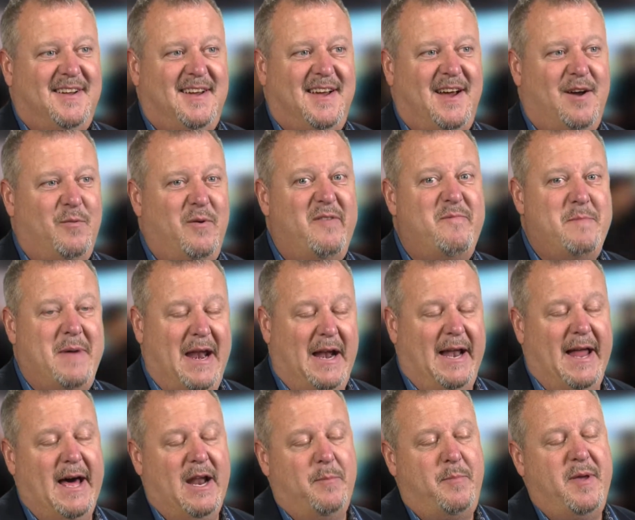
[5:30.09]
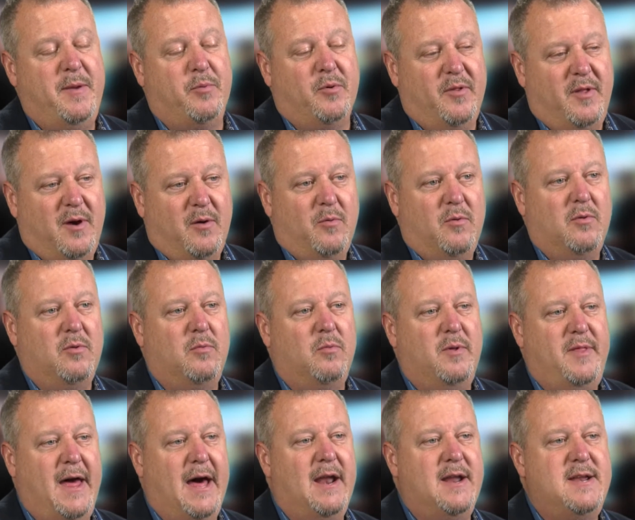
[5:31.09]
Uh, we've met a lot of people that will,
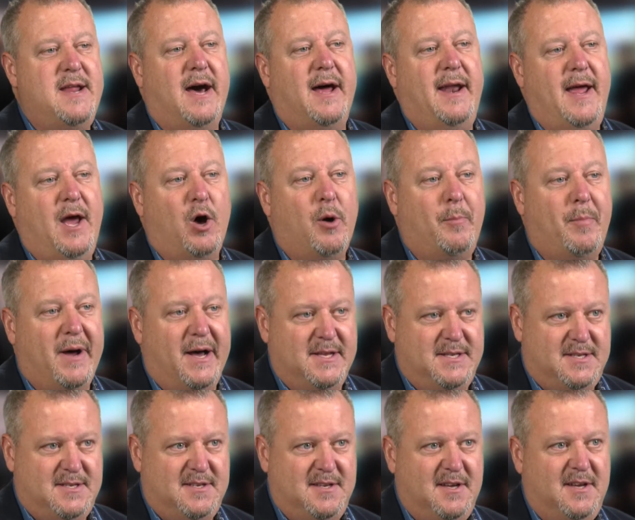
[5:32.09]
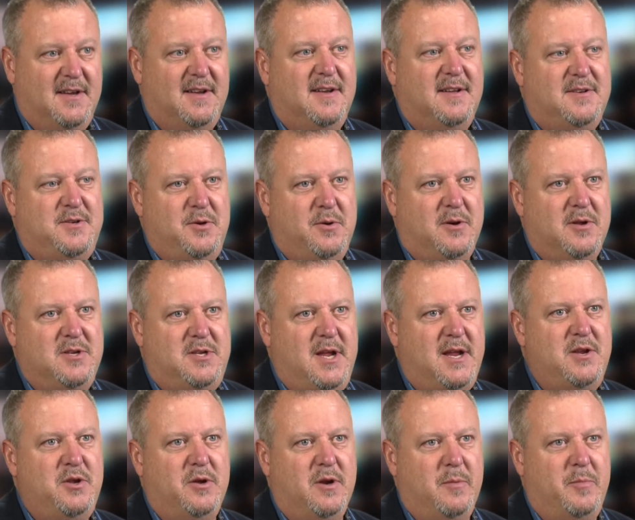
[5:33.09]
without a doubt, help us to
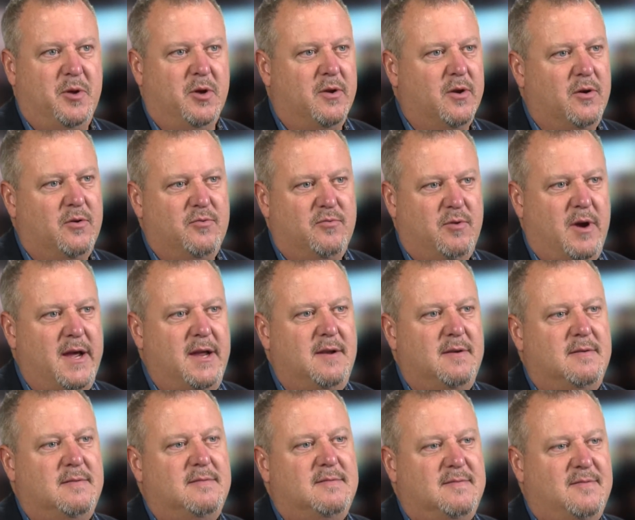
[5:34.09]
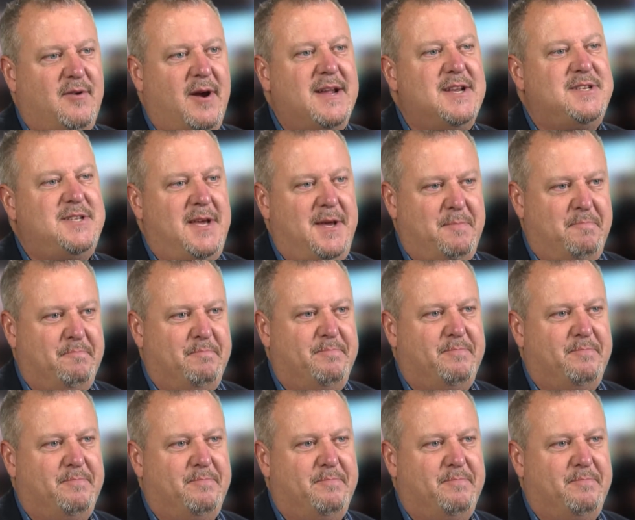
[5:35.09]
continue to build a great, great team.